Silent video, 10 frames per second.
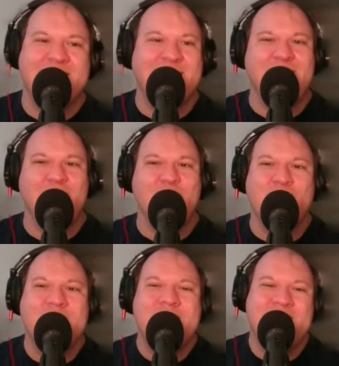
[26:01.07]
So
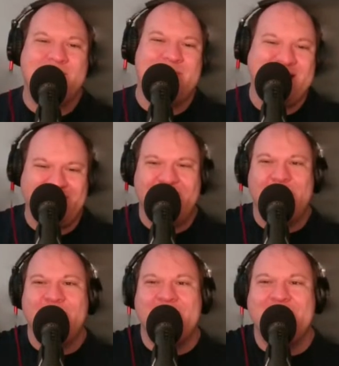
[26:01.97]
Sue
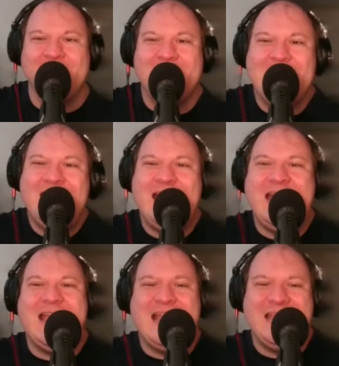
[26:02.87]
messes with him
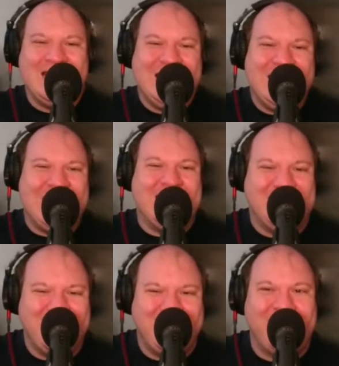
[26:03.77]

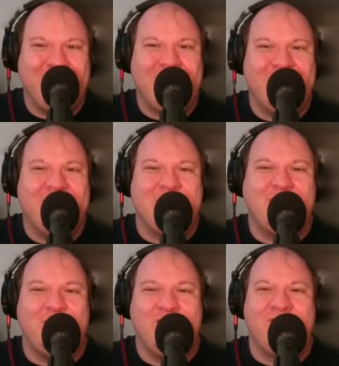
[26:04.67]
and uses her
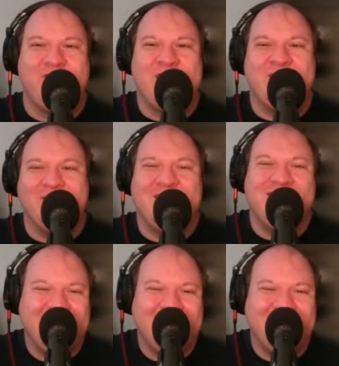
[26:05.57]
invisible force field